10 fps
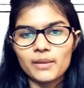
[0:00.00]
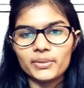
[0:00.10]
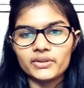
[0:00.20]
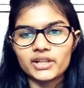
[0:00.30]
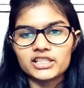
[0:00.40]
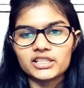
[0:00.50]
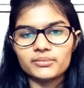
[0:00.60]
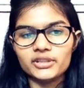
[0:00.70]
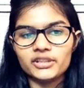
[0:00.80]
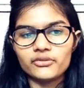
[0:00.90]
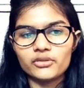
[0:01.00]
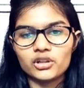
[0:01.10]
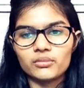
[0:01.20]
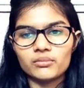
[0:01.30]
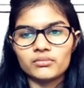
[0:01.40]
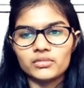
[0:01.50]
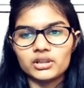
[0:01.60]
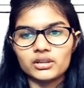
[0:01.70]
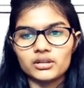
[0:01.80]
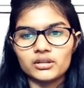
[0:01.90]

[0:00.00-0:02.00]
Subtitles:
we sample randomly from